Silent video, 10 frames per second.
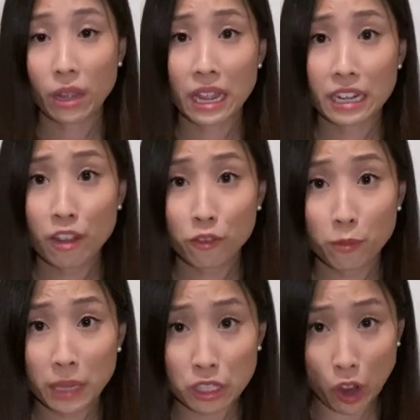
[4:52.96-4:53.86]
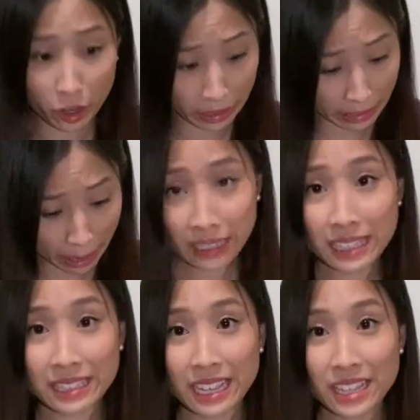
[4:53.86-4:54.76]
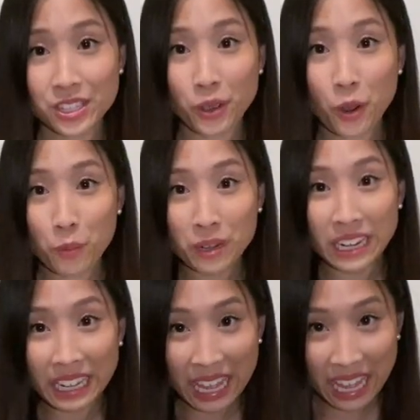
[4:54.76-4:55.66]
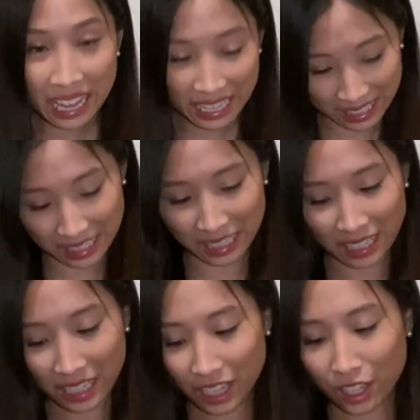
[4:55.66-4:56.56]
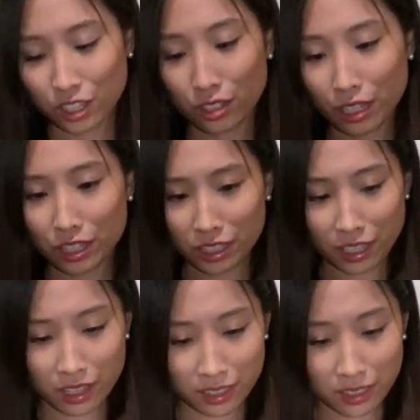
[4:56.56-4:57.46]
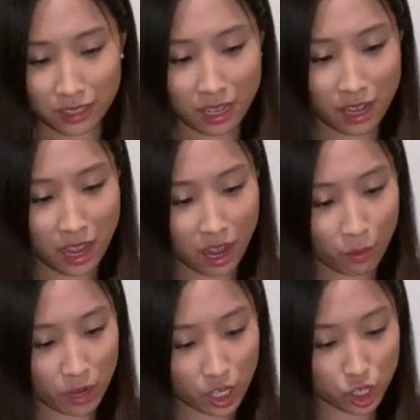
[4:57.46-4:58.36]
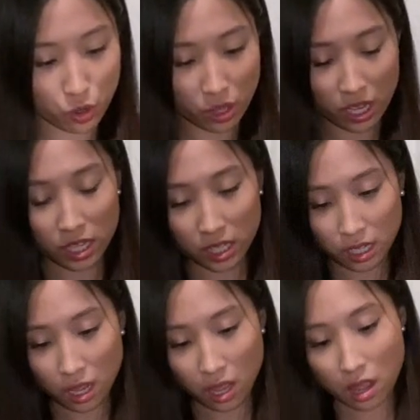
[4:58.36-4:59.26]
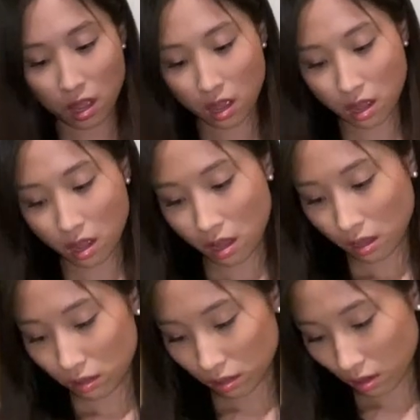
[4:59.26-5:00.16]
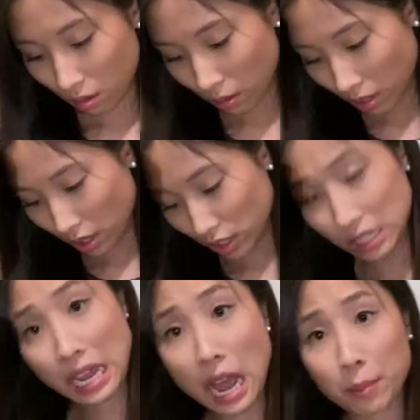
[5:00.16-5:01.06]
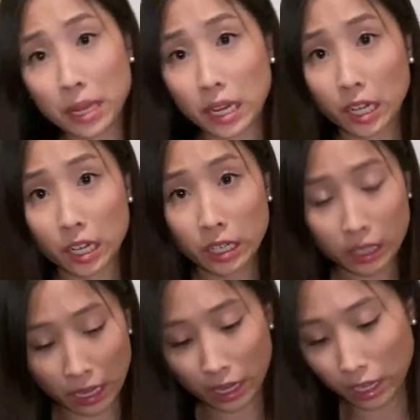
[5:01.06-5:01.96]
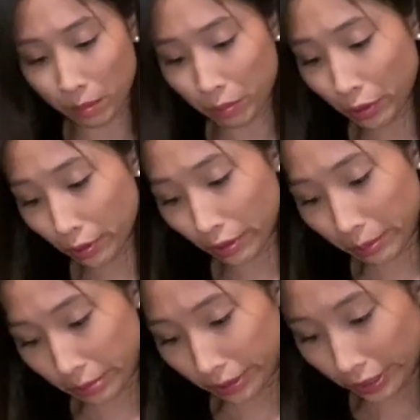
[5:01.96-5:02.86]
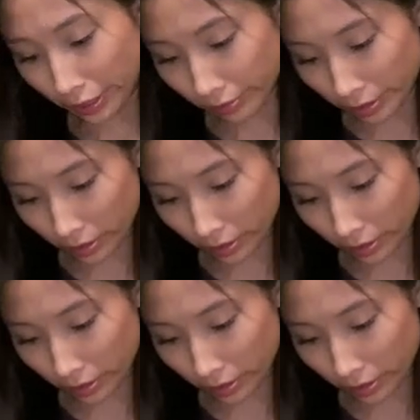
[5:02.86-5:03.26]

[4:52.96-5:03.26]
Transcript: Okay, enough of me talking now. Let's get to opening it. So let's see how we do this. So there's a tab here that I pull, I believe.